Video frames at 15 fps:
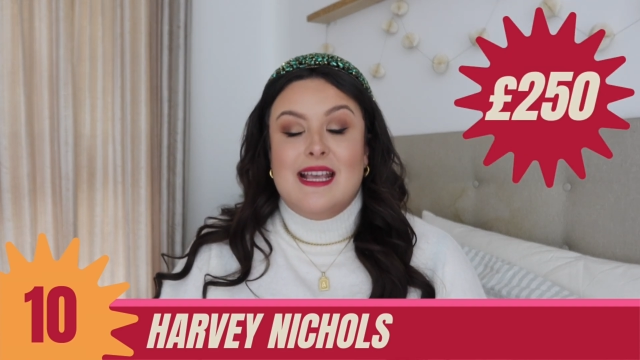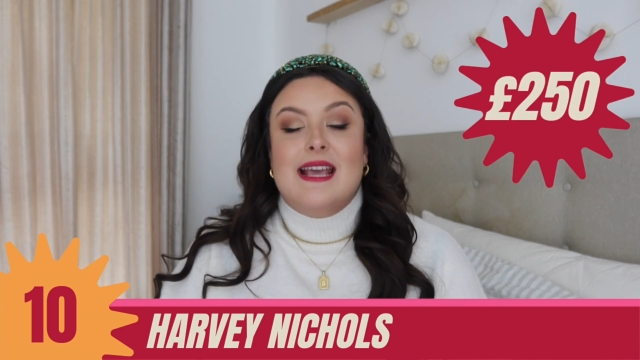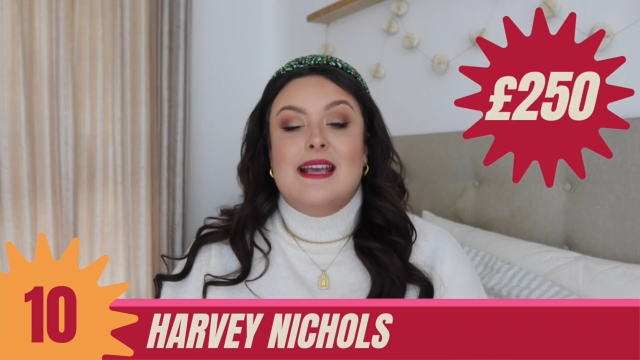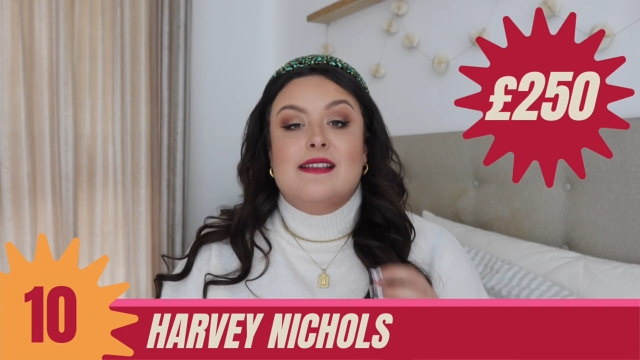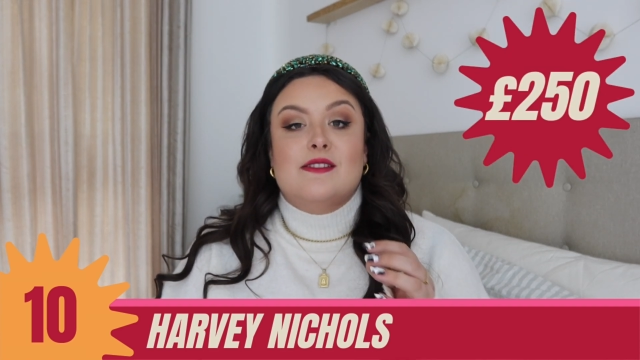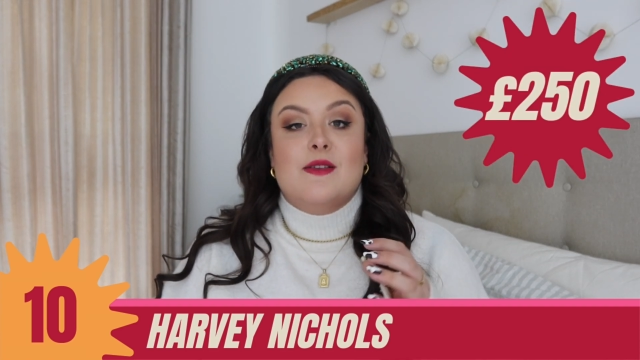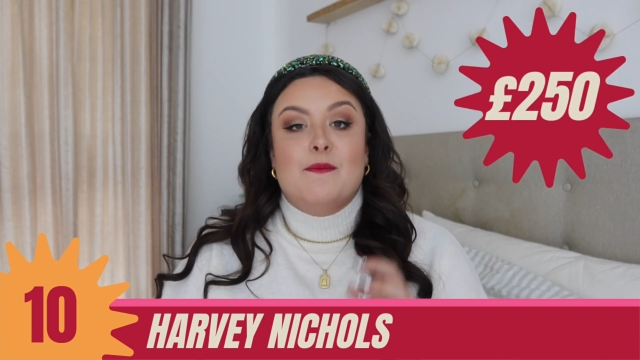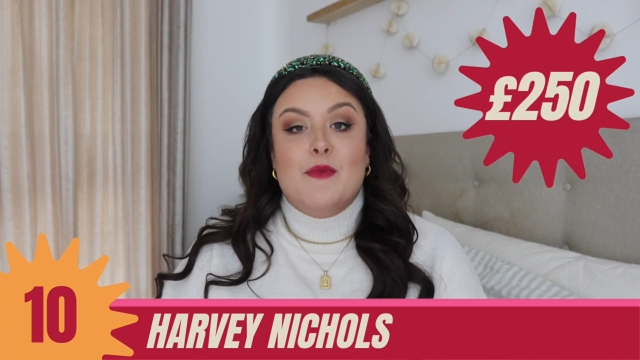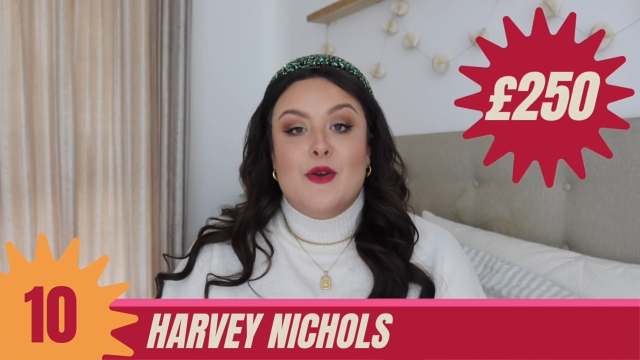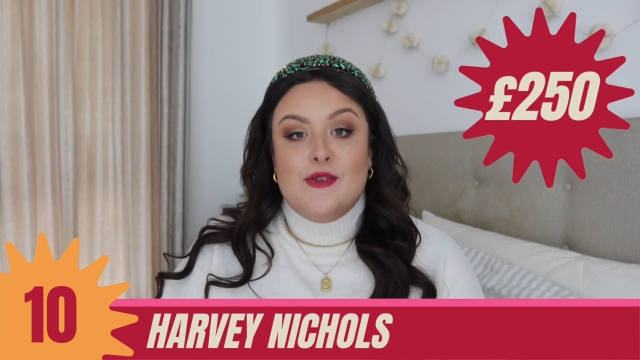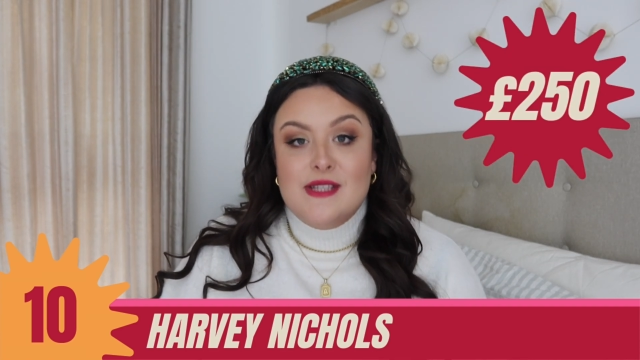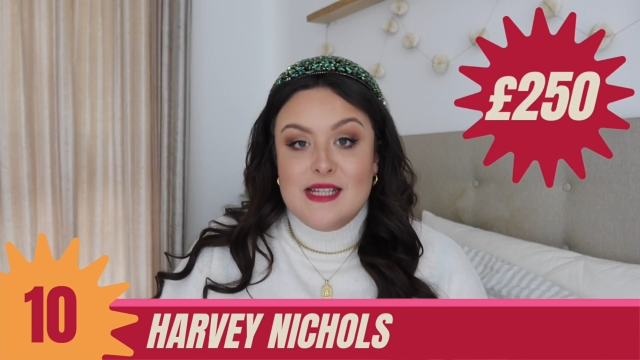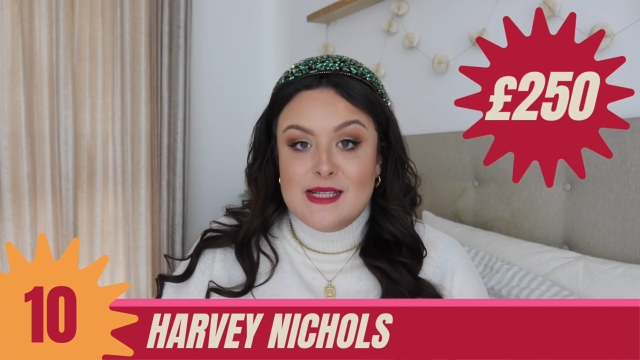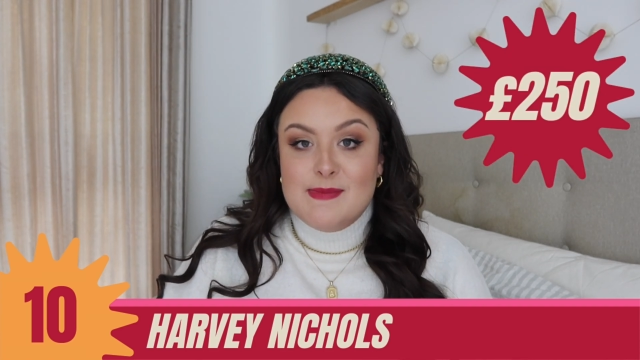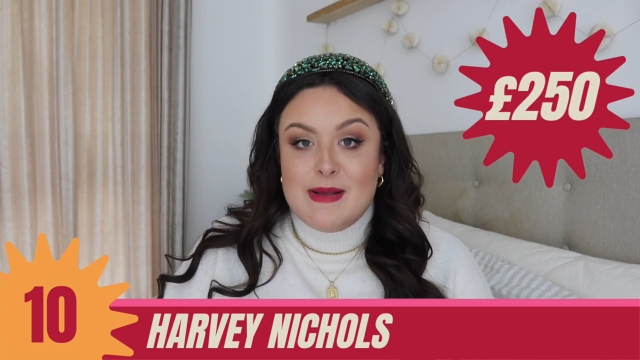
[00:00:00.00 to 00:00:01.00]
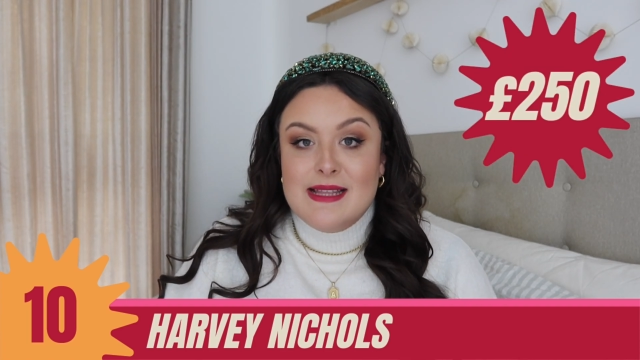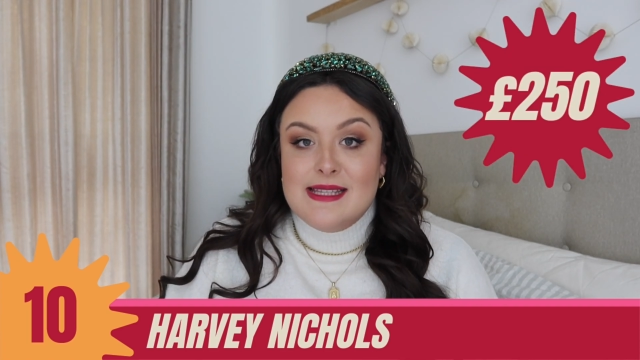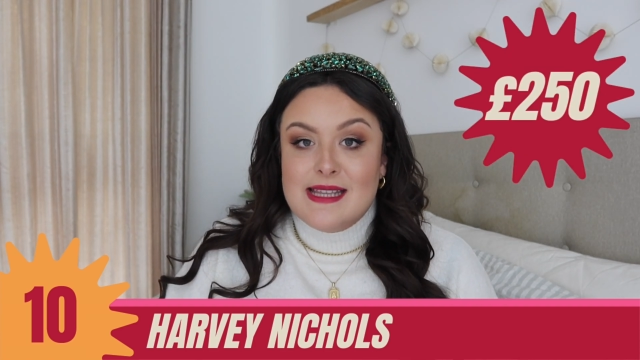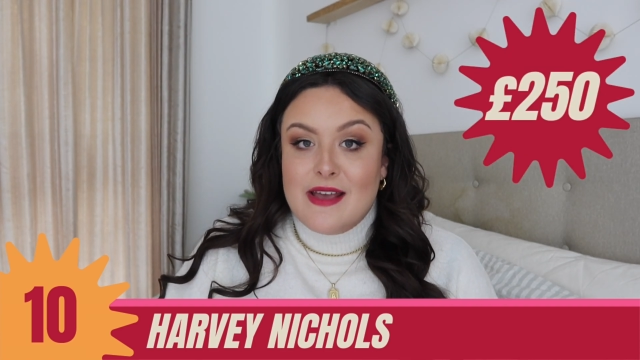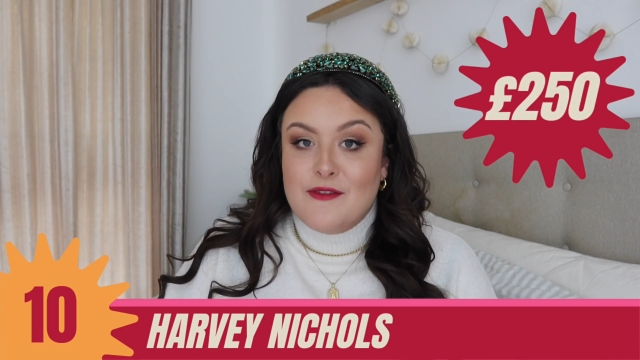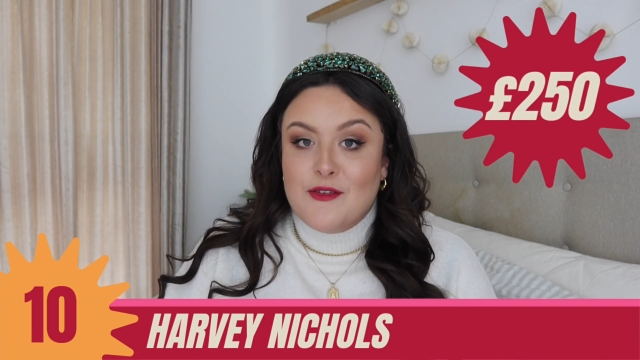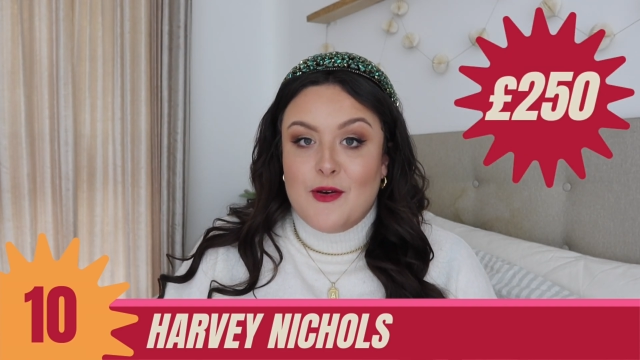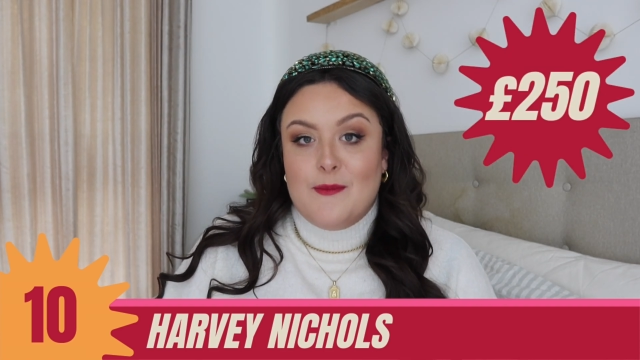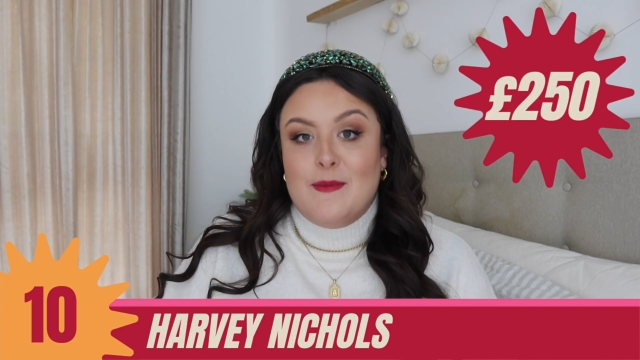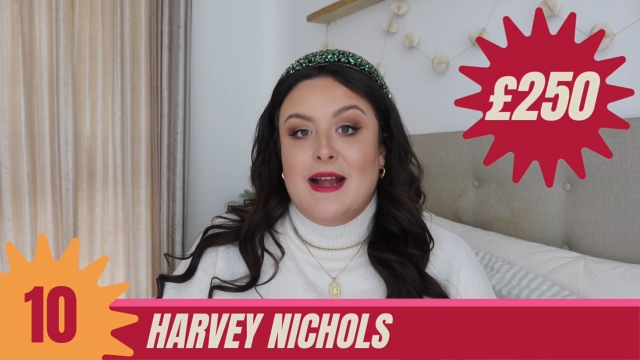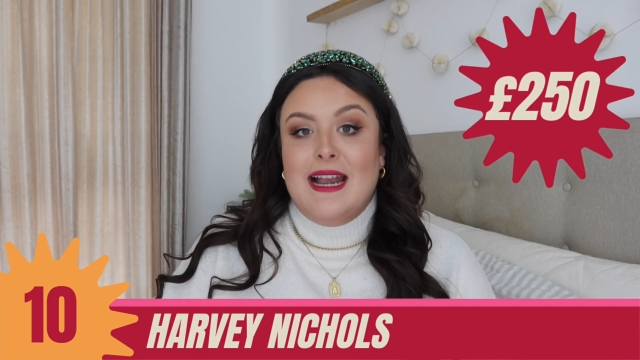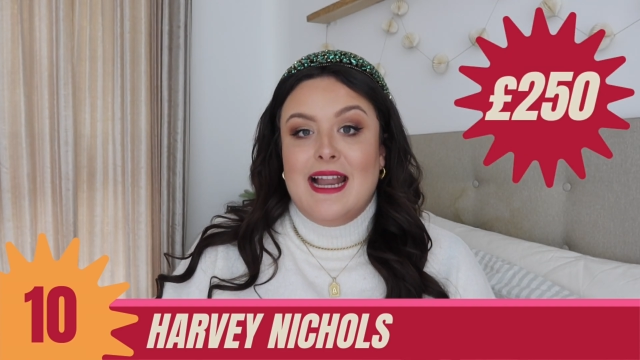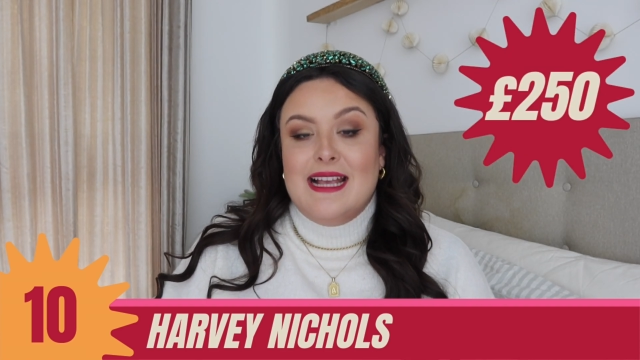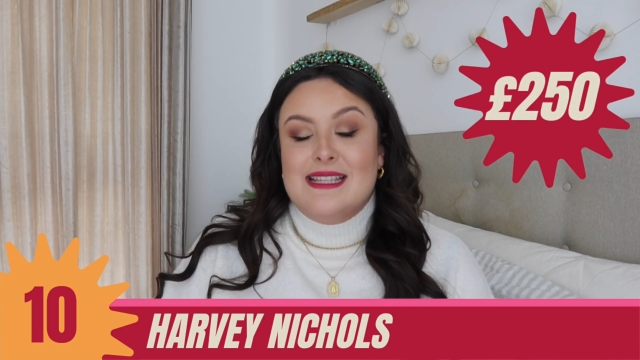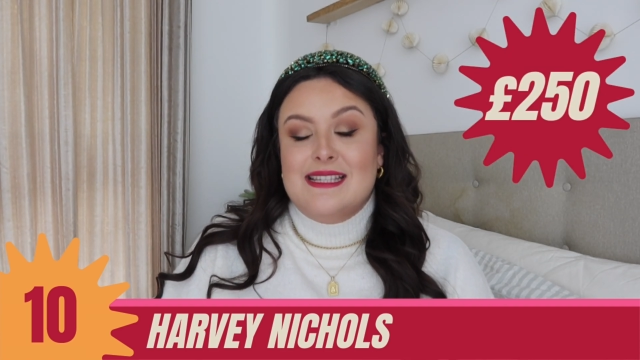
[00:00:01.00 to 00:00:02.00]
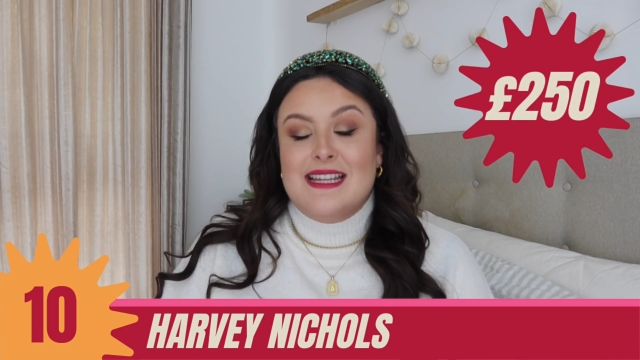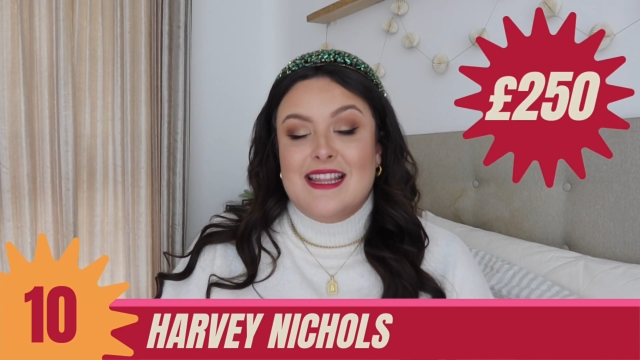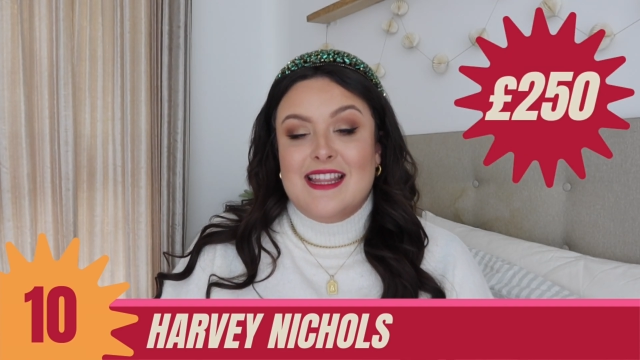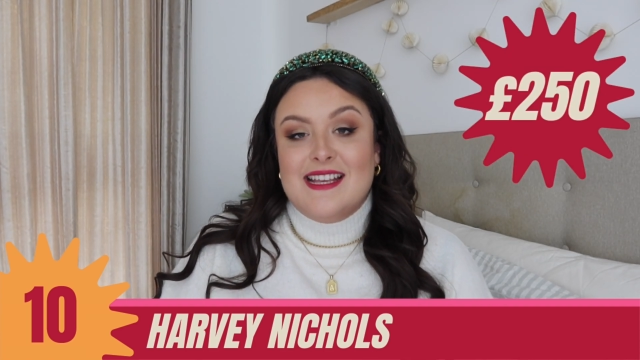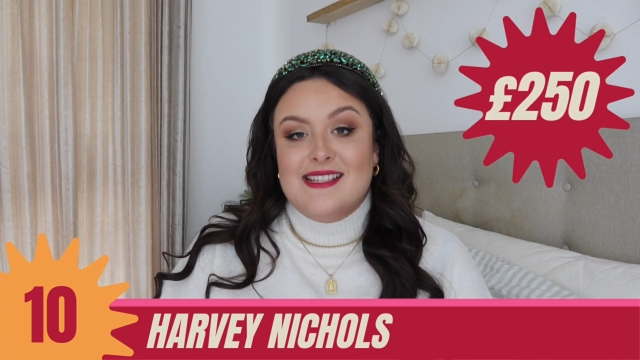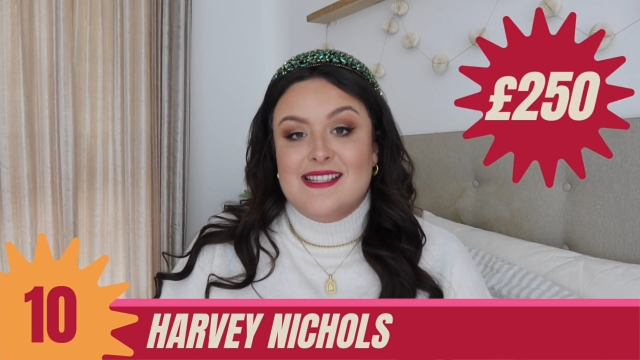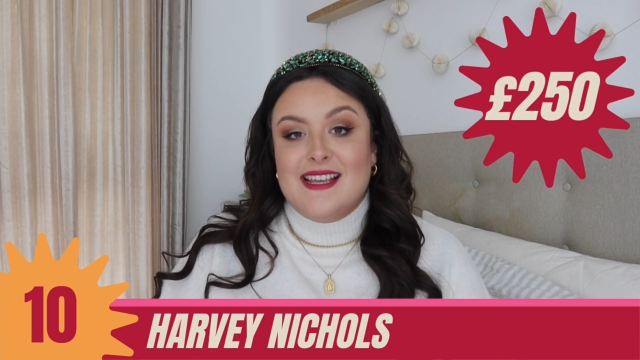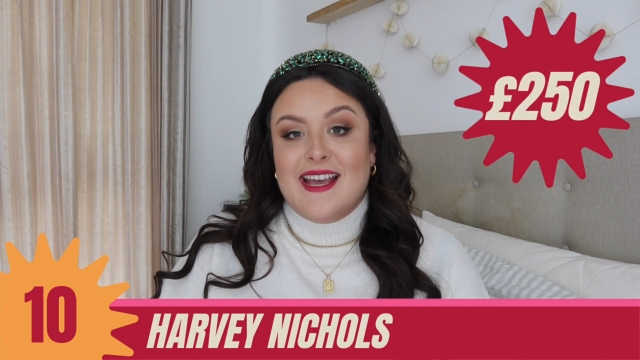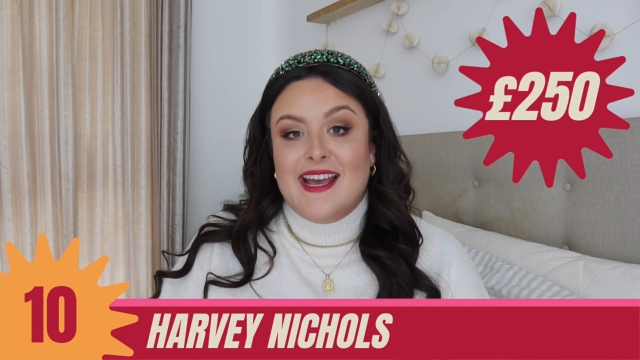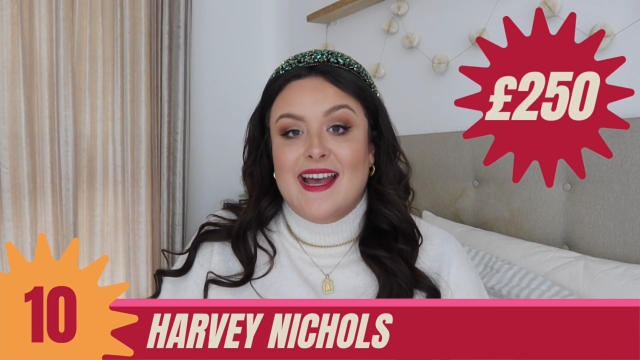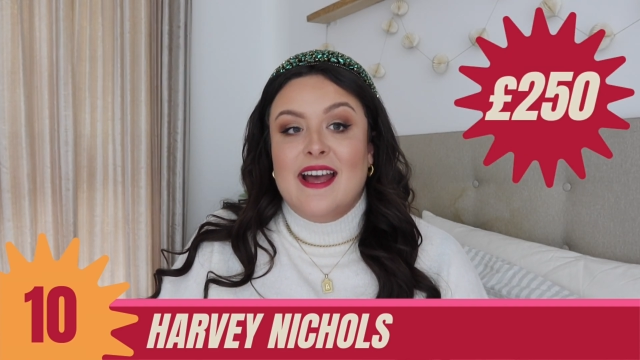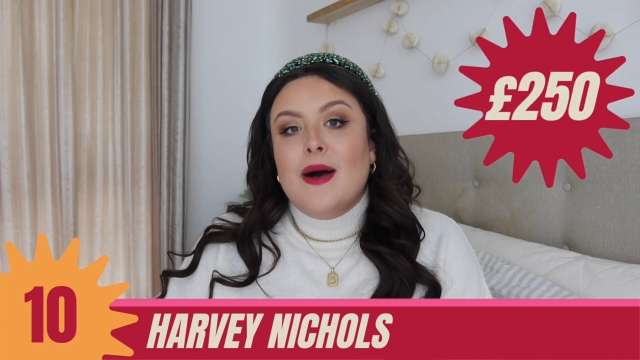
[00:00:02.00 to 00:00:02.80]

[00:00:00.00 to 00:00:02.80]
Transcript: It is the most expensive on my list this year,